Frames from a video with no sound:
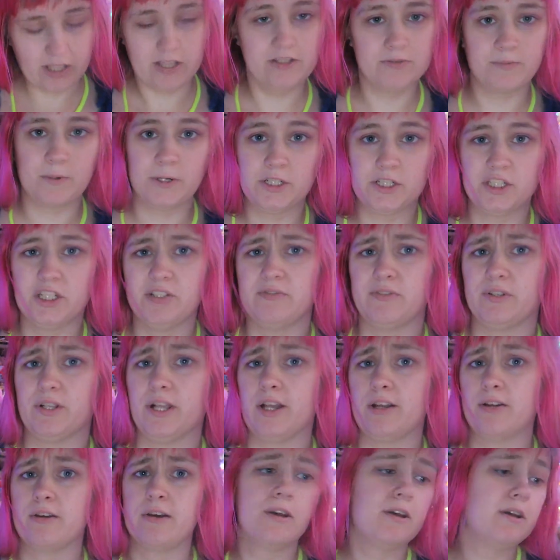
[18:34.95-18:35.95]
Especially for,
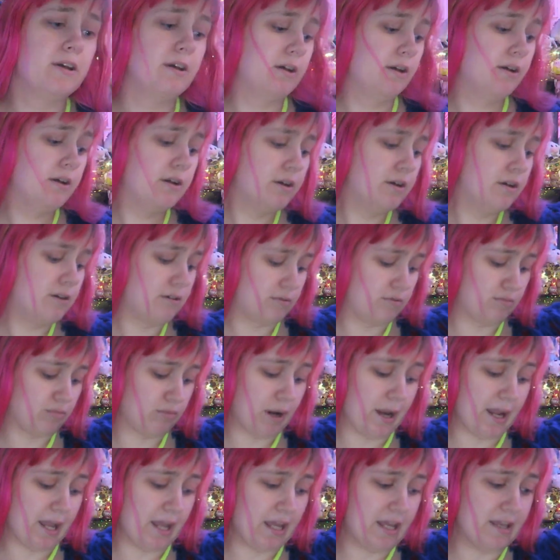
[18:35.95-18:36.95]
like,
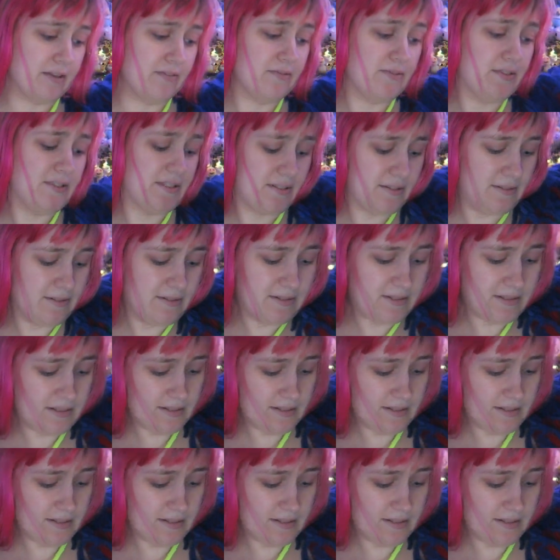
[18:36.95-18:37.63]
raves.